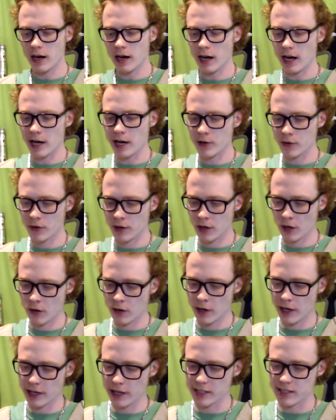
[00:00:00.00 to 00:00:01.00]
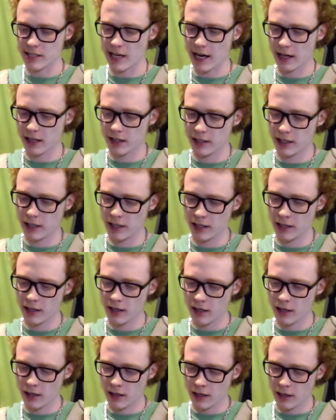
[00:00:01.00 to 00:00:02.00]
I don't know
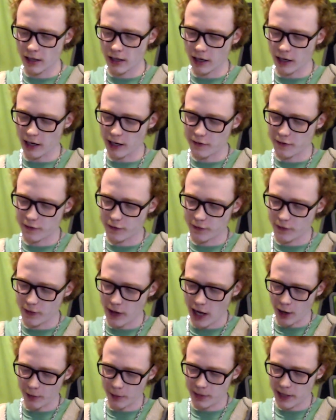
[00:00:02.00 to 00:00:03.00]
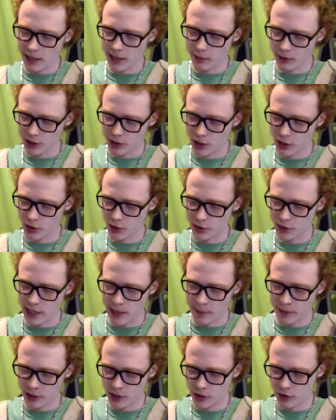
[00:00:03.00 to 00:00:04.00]
exactly if I'll be able to
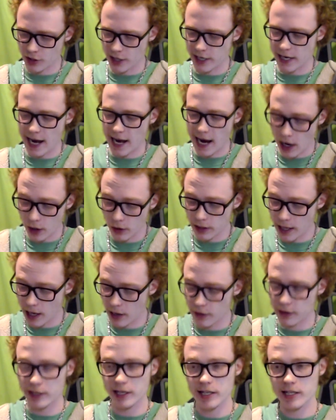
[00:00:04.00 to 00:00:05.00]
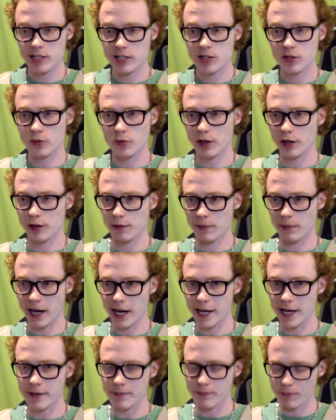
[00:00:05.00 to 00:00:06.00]
demonstrate how loud it is with
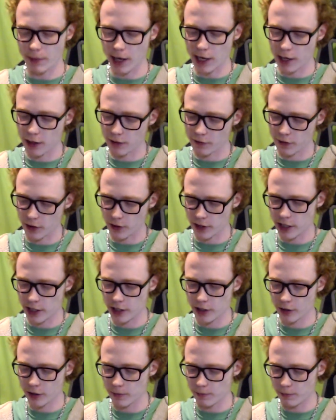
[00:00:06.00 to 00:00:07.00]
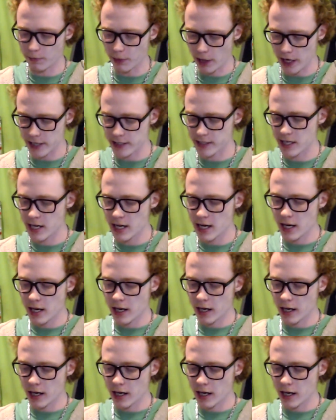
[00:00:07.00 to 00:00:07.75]
my microphone here, but